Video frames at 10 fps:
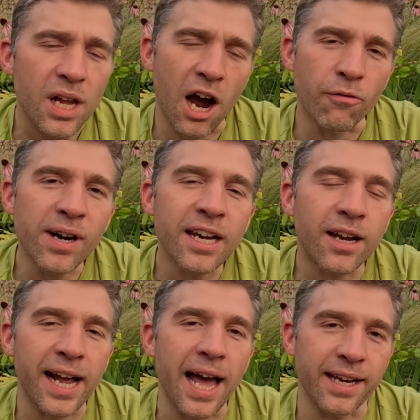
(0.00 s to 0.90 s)
I really
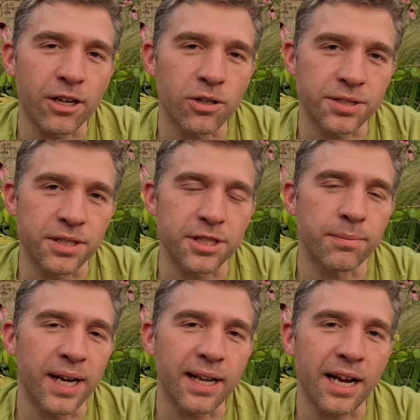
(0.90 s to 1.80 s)
like adding hostas to
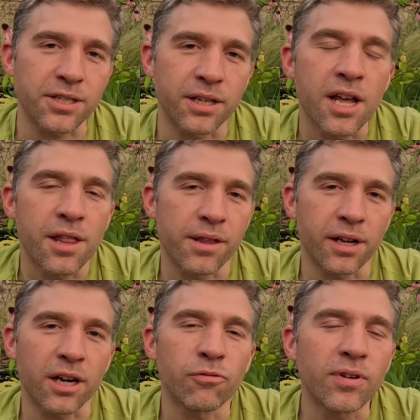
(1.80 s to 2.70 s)
my collection that are
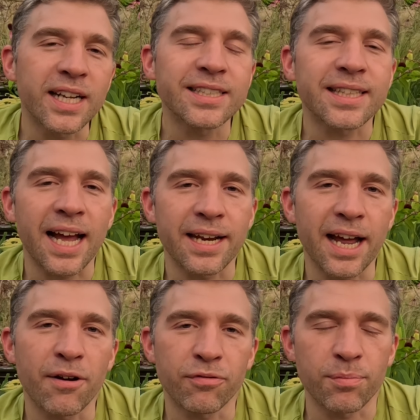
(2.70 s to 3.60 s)
going to really stand
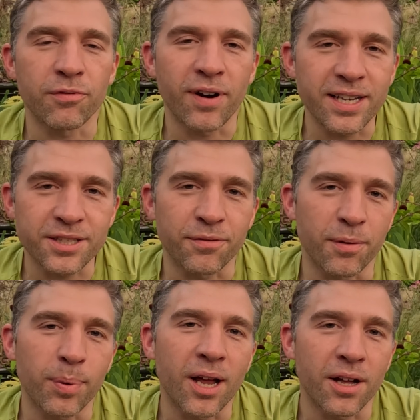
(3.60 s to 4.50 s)
out from the rest of the
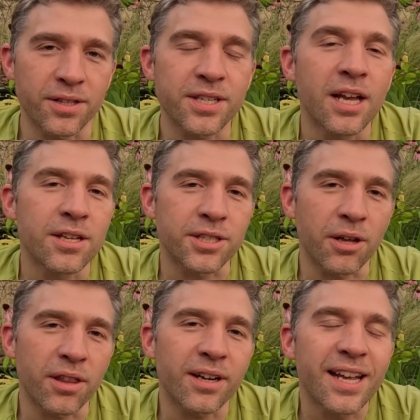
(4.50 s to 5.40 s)
plants, so
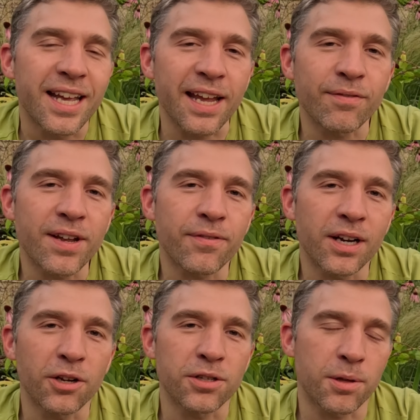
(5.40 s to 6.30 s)
that even if I
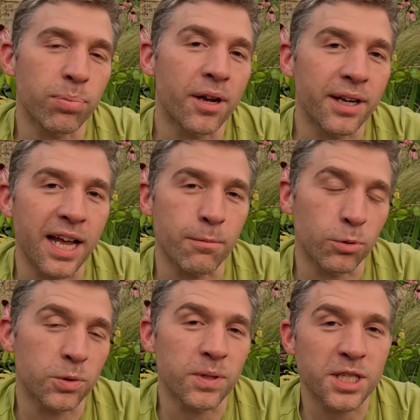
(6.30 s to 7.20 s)
lose the plant
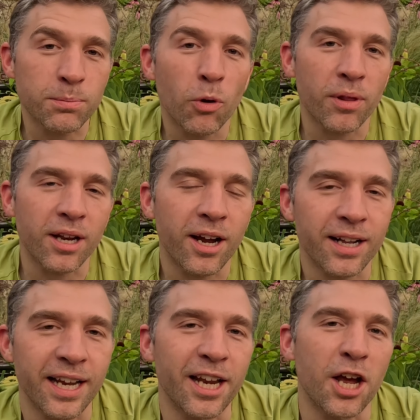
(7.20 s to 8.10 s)
labels, which is more than
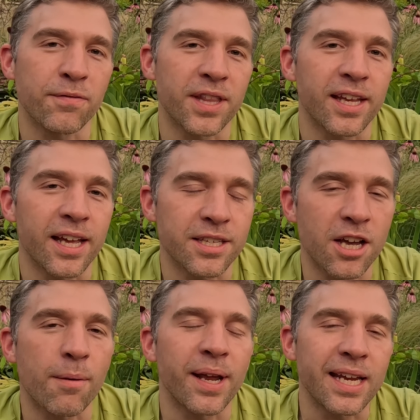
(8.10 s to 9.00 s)
likely over the years,
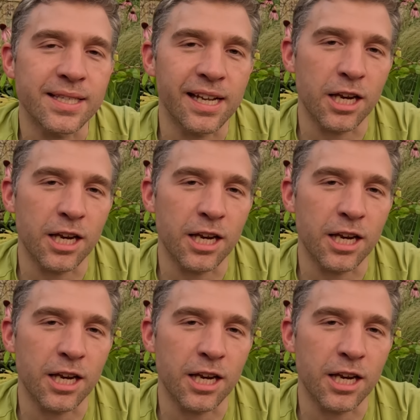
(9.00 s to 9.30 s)
I'm easily